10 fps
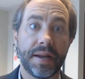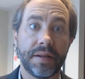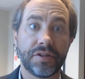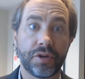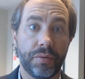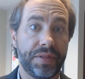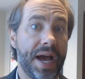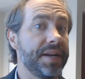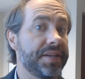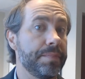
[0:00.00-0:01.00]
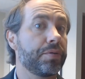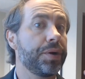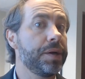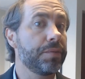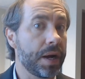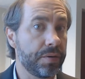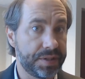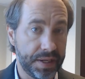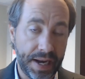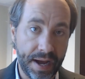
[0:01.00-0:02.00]
So that is a
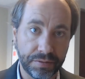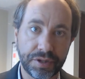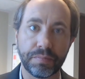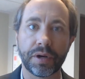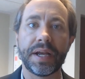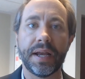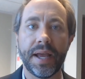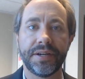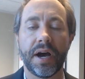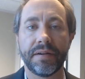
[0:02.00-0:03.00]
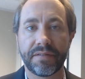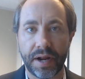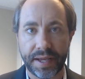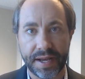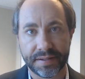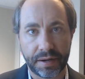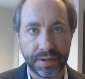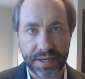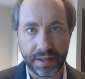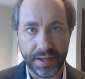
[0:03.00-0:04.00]
prerequisite now to bringing a Dodd-Frank
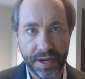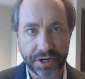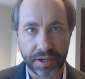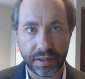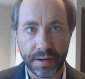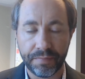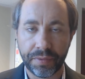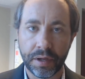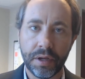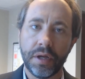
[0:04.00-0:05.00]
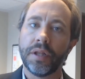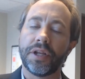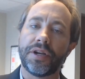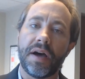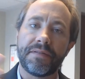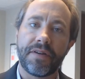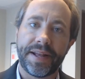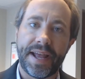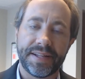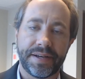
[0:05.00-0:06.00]
anti-retaliation claim. The
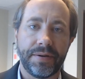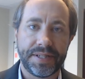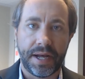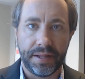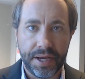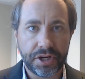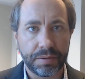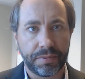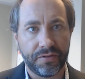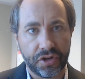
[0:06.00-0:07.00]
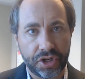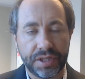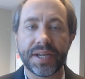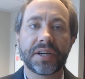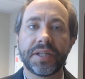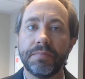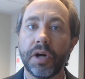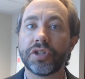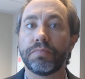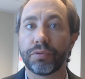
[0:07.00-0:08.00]
Dodd-Frank anti-retaliation provision is actually
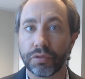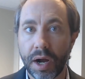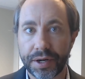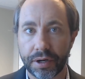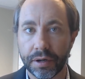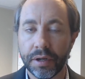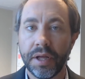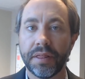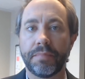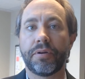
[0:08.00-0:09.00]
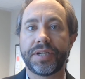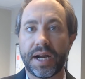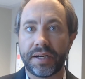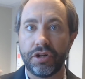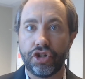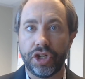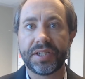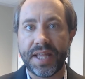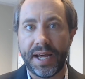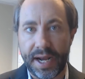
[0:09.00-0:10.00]
much broader than protecting
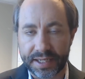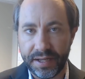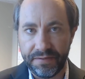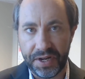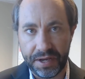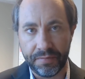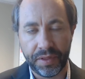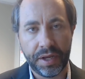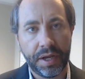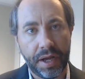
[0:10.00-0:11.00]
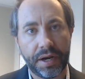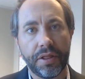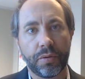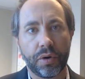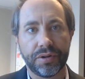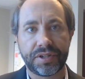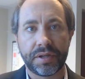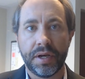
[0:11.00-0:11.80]
just that activity. In other words,